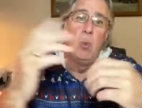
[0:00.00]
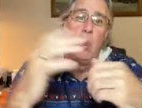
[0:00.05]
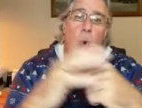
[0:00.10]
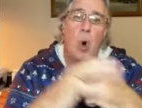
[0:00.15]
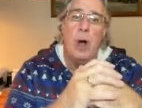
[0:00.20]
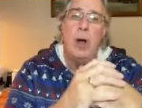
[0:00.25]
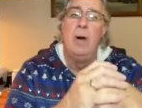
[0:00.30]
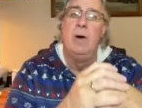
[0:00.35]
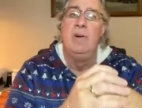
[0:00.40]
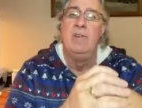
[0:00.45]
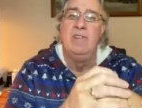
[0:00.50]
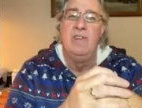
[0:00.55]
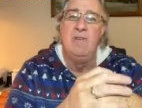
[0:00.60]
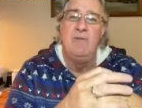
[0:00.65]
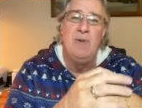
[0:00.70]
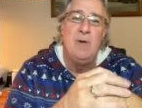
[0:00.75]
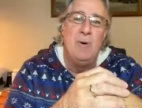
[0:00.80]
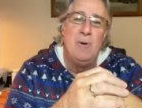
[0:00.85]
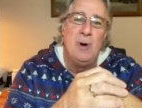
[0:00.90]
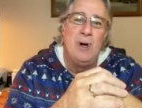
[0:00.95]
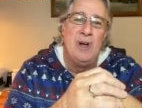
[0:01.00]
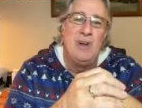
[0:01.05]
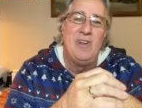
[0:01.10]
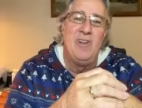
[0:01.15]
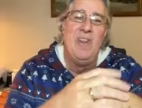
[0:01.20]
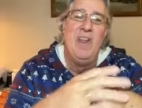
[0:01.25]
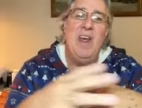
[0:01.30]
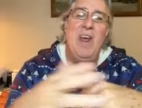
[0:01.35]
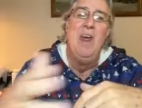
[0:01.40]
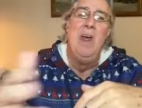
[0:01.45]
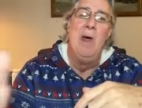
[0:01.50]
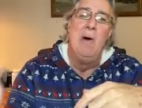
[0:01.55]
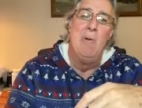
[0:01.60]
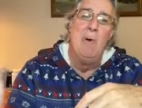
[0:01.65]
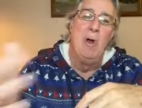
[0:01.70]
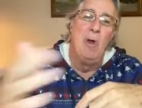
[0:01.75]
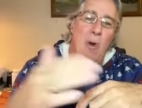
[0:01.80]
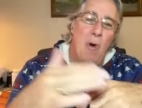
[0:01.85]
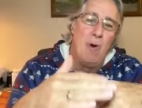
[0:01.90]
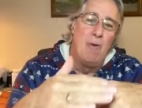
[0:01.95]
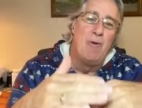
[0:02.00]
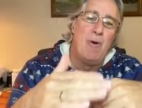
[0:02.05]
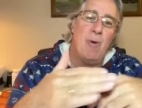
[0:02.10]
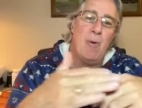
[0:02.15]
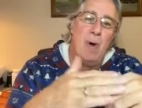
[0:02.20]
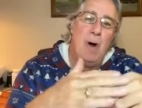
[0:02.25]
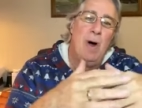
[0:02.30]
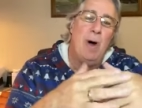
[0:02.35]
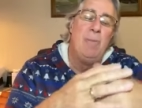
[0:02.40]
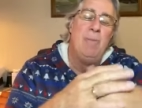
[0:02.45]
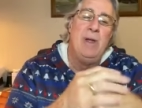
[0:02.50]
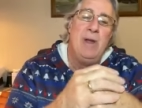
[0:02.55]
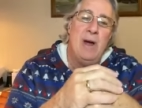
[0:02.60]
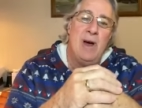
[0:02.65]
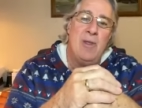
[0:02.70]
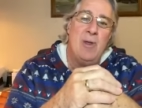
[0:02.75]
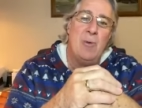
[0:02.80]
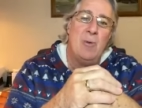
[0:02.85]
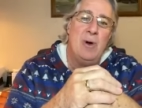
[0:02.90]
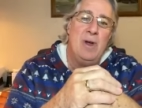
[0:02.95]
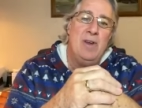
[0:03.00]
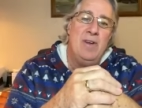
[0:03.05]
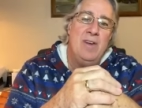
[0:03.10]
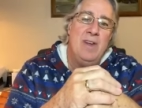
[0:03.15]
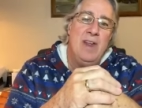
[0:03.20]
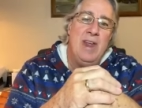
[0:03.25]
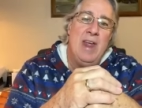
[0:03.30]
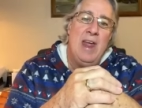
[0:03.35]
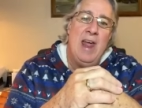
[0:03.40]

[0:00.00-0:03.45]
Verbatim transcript: warriors if you will will overwhelm the other one